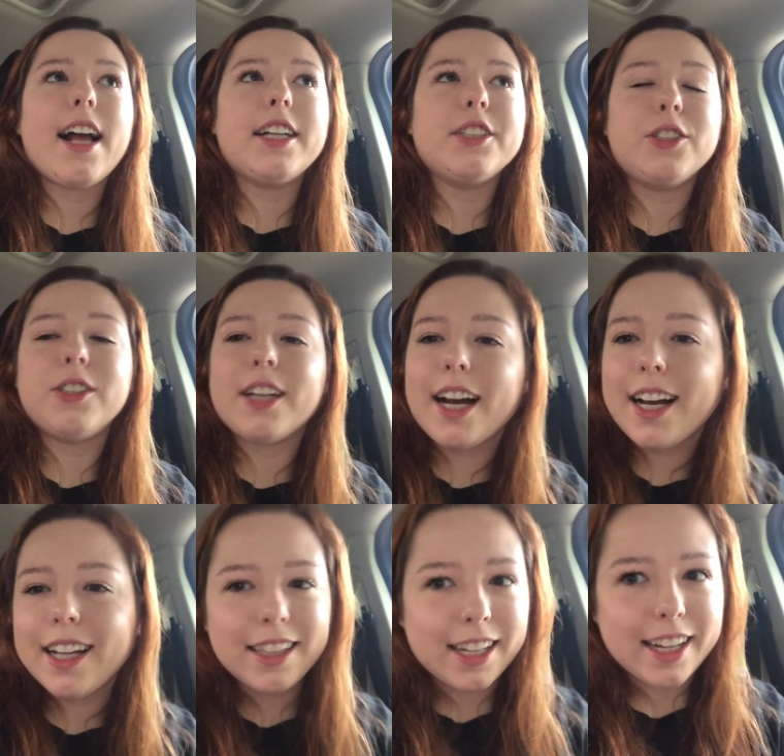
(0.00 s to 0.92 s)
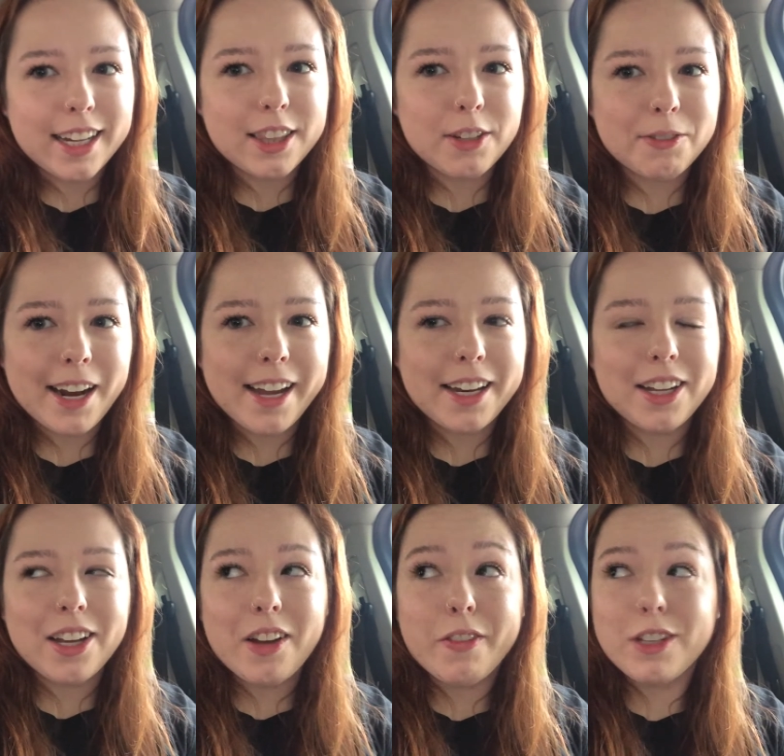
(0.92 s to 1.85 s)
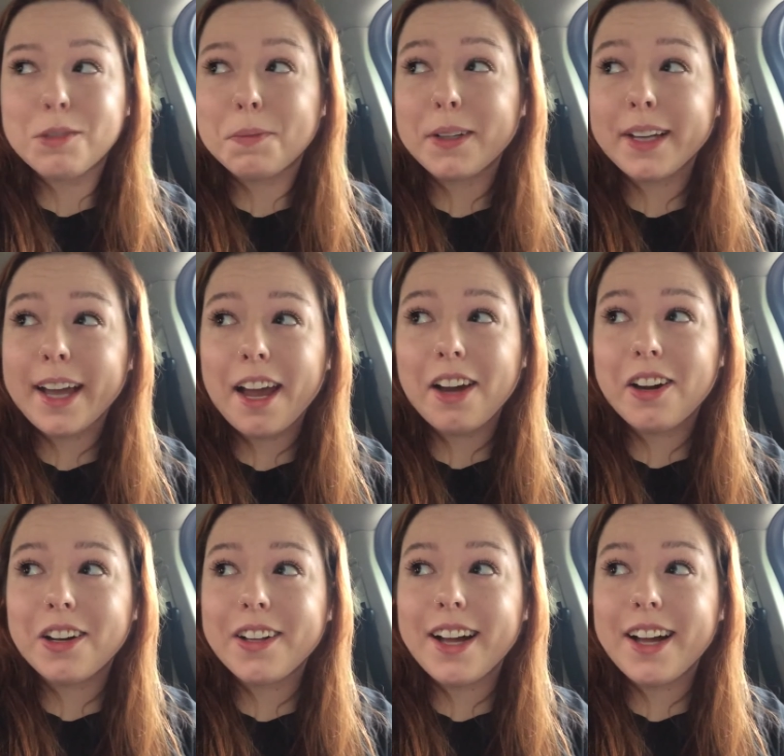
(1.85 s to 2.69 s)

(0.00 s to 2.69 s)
do not like the writing of this book at all.